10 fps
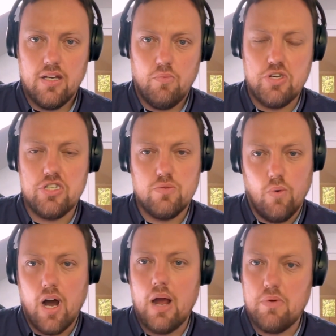which is
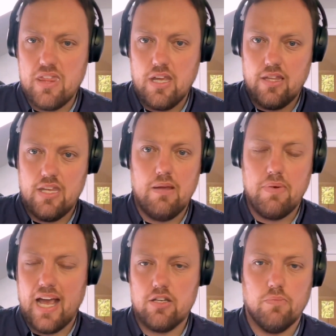why we think the
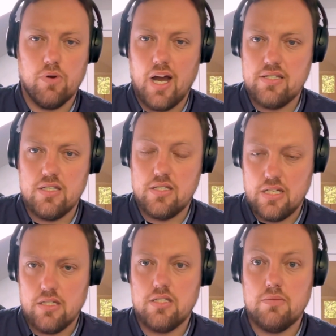impact on prices
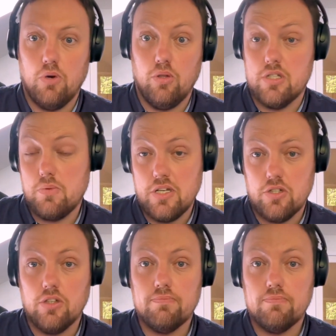is as small as we do.